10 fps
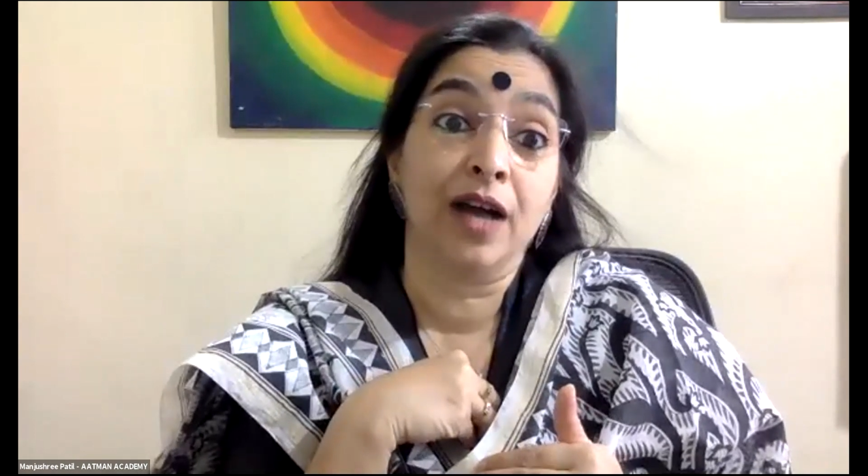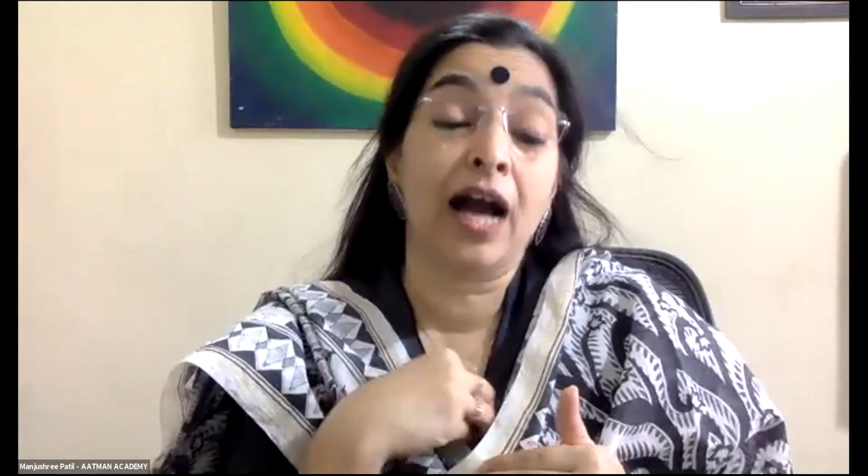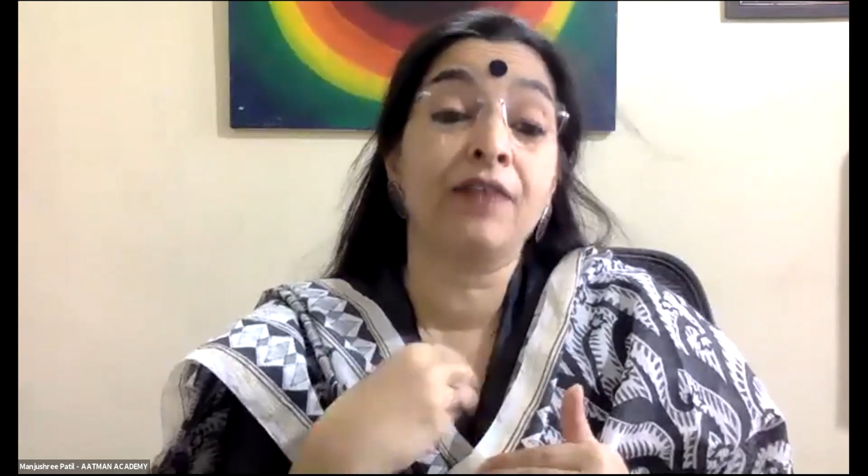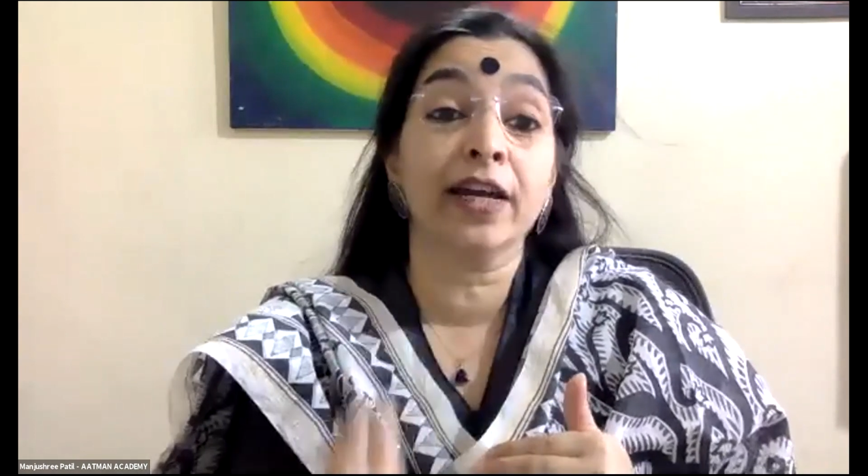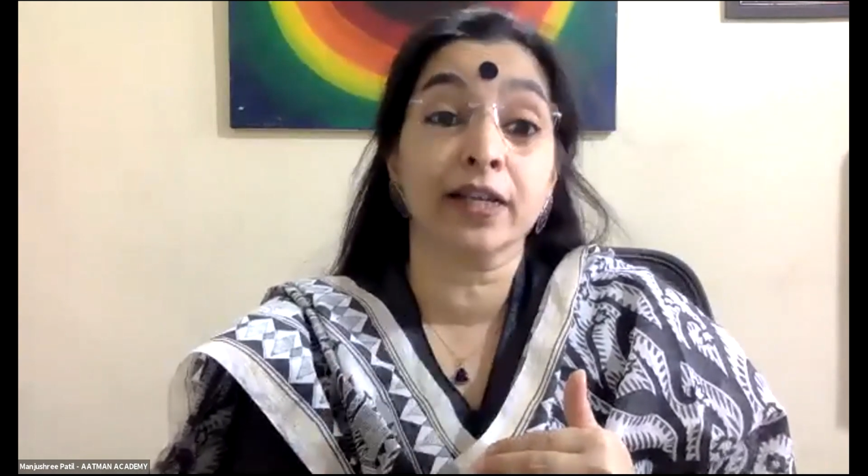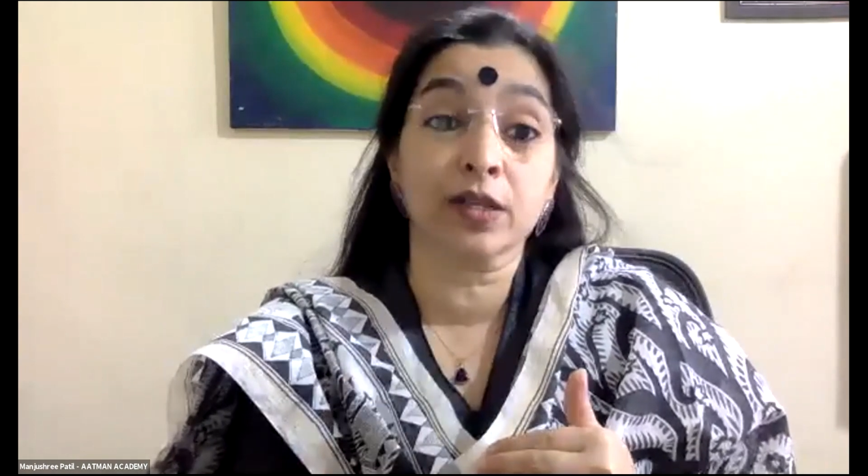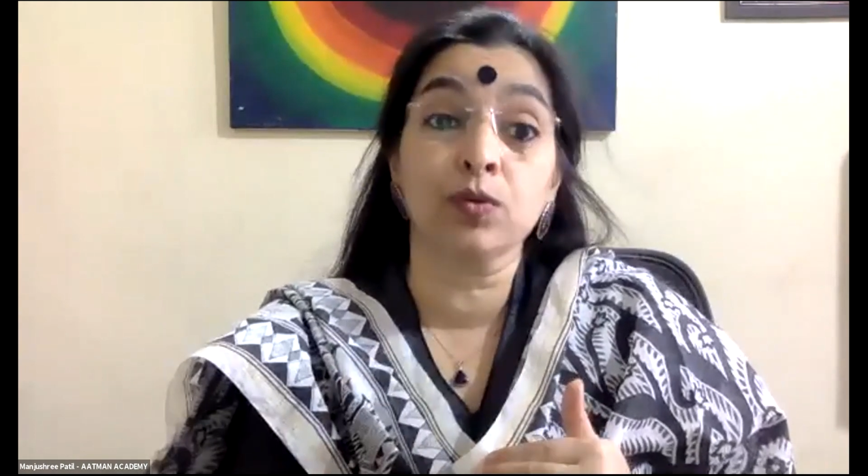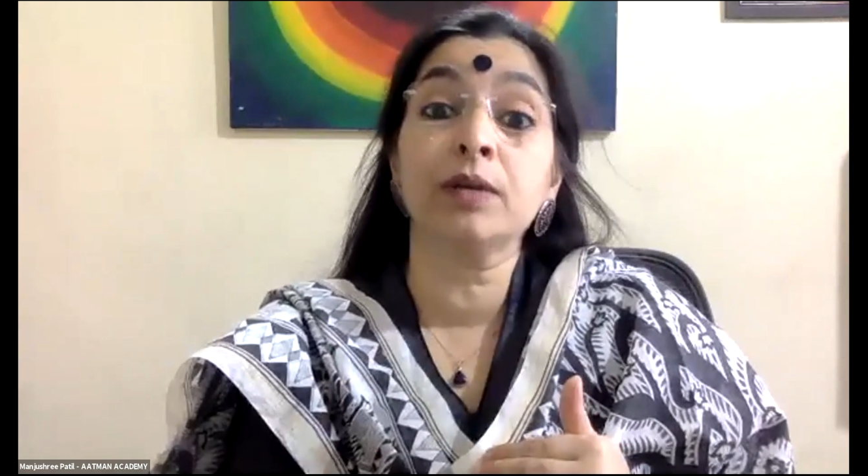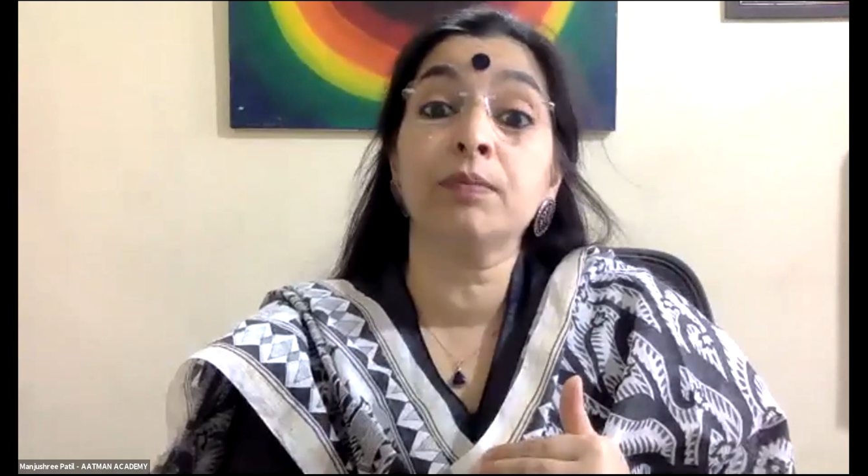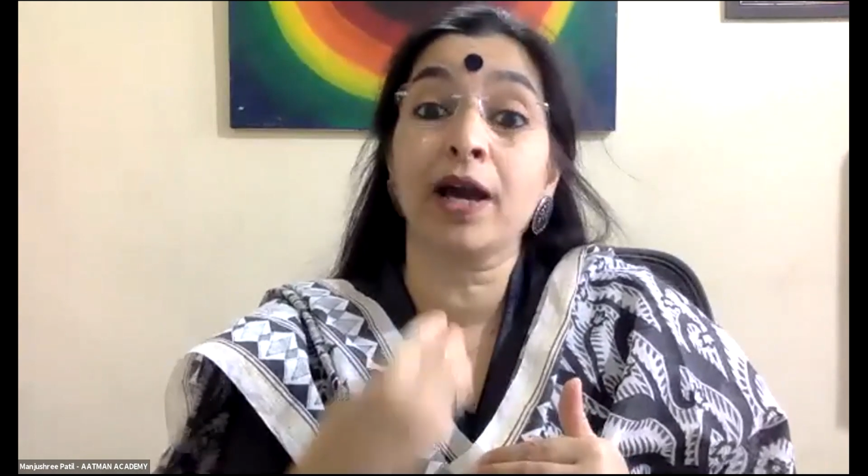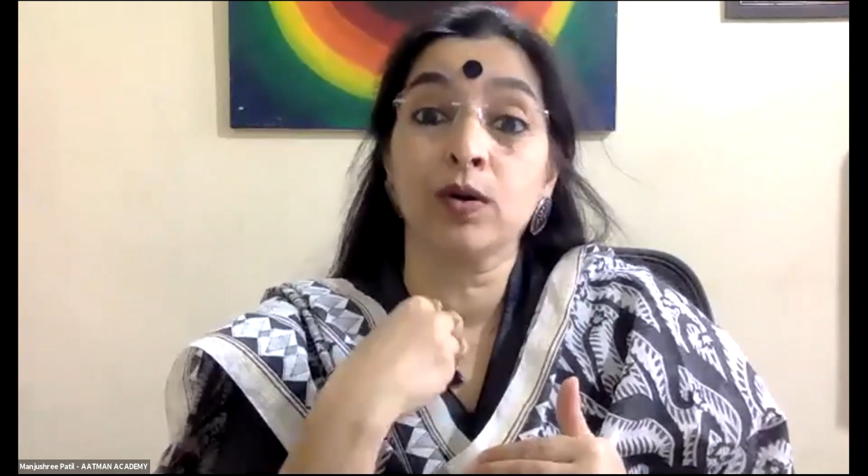Have I included my